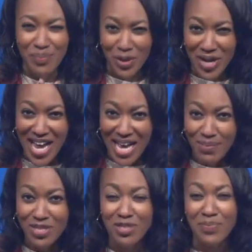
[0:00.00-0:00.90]

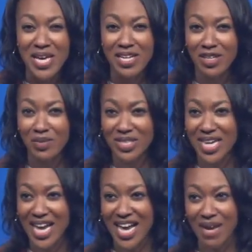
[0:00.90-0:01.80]
perhaps depending on the
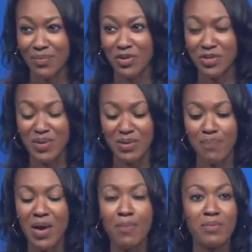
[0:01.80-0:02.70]
time, there was maybe a
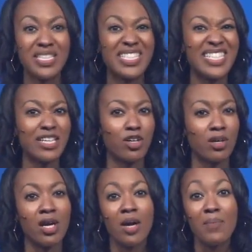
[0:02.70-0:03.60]
peppermint stick
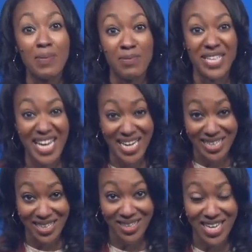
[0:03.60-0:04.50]
or peppermint
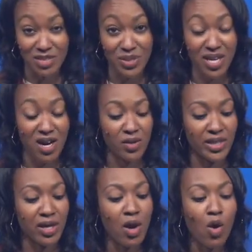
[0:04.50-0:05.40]
candy, as we called it,
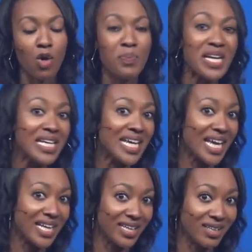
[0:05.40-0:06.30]
or penny
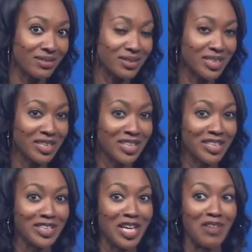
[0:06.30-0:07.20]
candy.
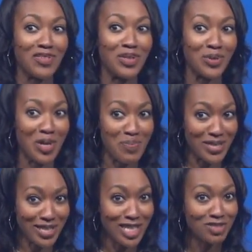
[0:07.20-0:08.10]
Now, if you grew up in
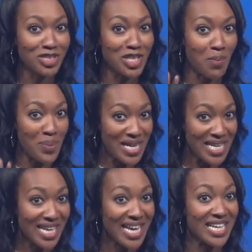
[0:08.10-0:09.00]
the country, you know penny
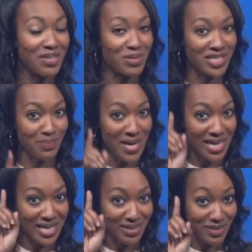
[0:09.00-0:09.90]
candy was the,
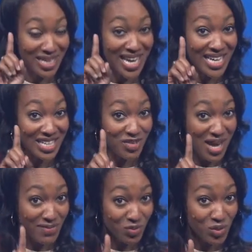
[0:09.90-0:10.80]
penny, the candy that you
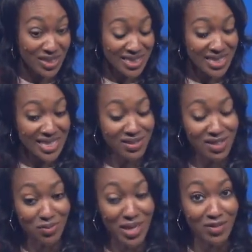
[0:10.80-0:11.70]
got for one cent
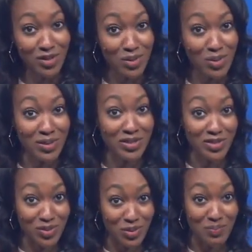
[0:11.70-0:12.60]
around the corner at the
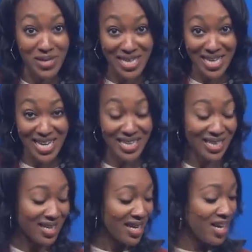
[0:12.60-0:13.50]
store, penny candy,